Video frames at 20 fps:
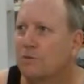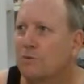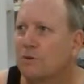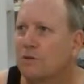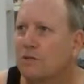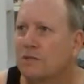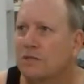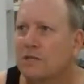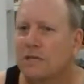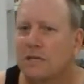It
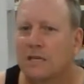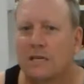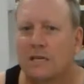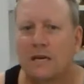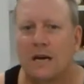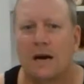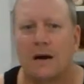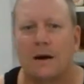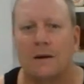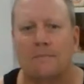was
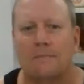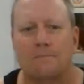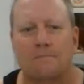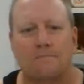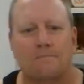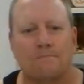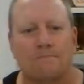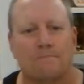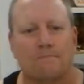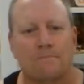the
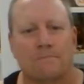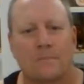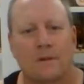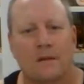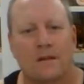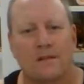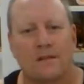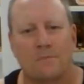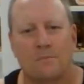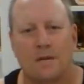
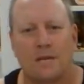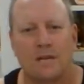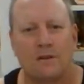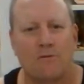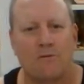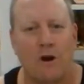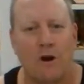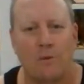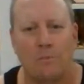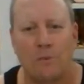
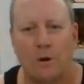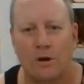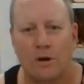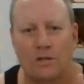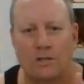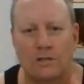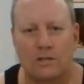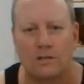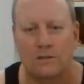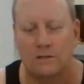mini
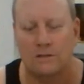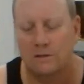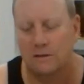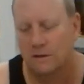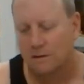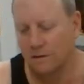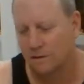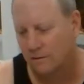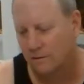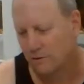robots.
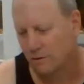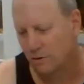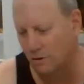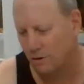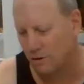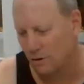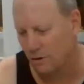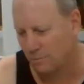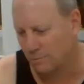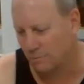
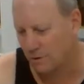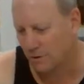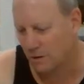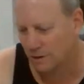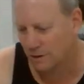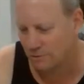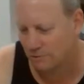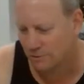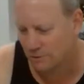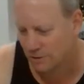Not that I'm
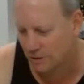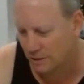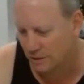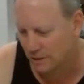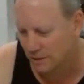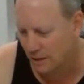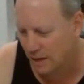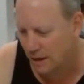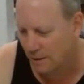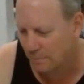interested
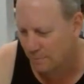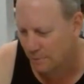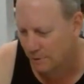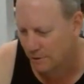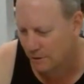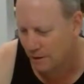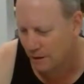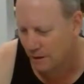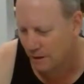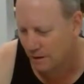in that,
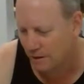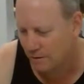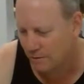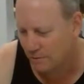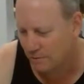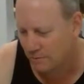but yeah.